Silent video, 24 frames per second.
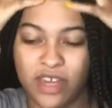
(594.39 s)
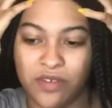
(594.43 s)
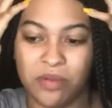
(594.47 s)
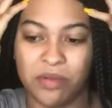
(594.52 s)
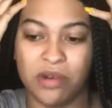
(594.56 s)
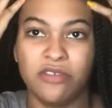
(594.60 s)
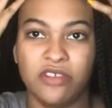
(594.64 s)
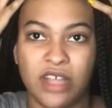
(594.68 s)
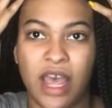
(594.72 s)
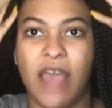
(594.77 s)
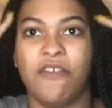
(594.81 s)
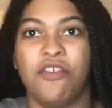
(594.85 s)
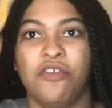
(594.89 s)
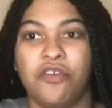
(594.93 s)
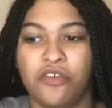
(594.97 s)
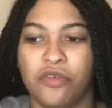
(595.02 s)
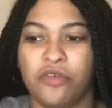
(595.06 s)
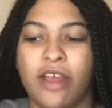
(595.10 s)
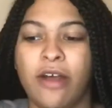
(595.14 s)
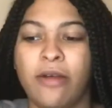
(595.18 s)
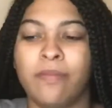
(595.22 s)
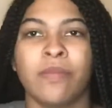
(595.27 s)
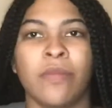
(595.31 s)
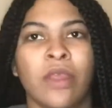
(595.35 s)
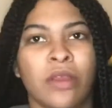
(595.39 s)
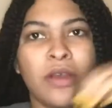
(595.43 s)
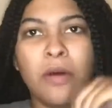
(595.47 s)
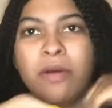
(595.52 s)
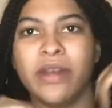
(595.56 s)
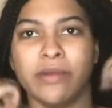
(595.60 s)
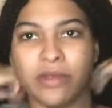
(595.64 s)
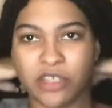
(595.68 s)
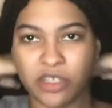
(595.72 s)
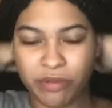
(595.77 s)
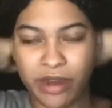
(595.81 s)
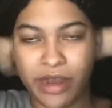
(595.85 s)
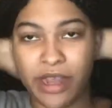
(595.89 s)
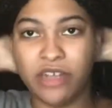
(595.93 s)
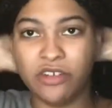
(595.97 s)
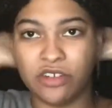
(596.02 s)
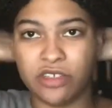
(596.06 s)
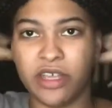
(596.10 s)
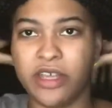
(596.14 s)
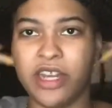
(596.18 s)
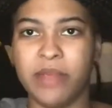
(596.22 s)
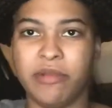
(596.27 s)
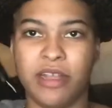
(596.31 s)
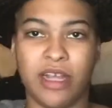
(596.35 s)
and wherever you feel the itch at,
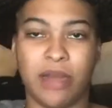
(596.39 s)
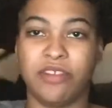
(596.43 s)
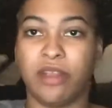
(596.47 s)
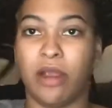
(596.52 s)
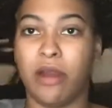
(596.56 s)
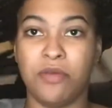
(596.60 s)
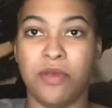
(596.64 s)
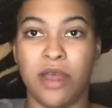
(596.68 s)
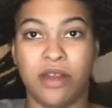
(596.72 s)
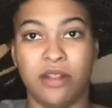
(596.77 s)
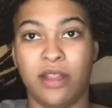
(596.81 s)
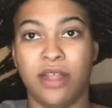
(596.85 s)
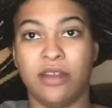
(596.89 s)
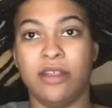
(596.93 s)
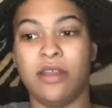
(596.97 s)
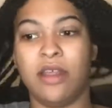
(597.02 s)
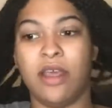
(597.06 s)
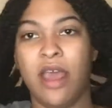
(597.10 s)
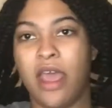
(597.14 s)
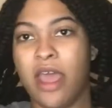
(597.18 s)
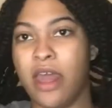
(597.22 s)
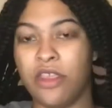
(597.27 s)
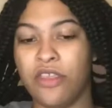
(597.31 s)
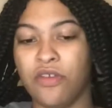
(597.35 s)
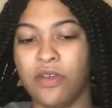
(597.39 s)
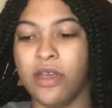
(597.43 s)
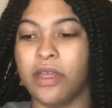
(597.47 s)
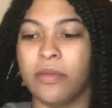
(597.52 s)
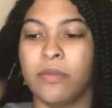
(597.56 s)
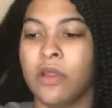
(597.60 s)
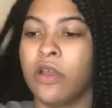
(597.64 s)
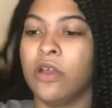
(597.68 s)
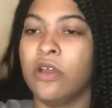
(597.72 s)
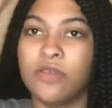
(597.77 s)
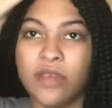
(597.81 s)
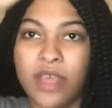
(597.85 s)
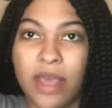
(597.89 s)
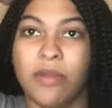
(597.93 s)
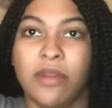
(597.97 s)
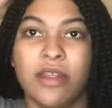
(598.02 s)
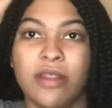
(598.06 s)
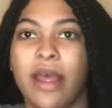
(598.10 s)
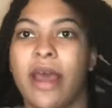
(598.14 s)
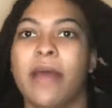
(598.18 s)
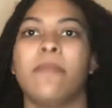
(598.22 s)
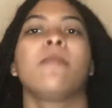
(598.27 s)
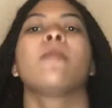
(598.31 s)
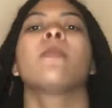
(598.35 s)
Because like sometimes when you're greasing your scalp, you just don't
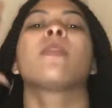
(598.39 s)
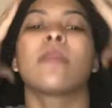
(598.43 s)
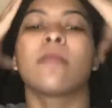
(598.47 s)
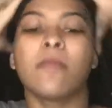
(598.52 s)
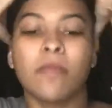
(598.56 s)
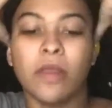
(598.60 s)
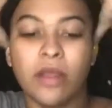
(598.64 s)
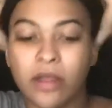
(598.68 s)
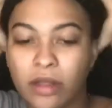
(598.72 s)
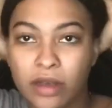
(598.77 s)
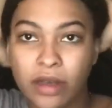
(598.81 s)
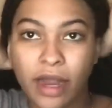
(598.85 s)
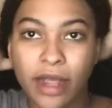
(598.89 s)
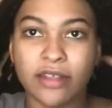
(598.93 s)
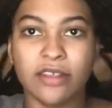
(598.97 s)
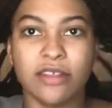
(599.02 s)
know where it's at.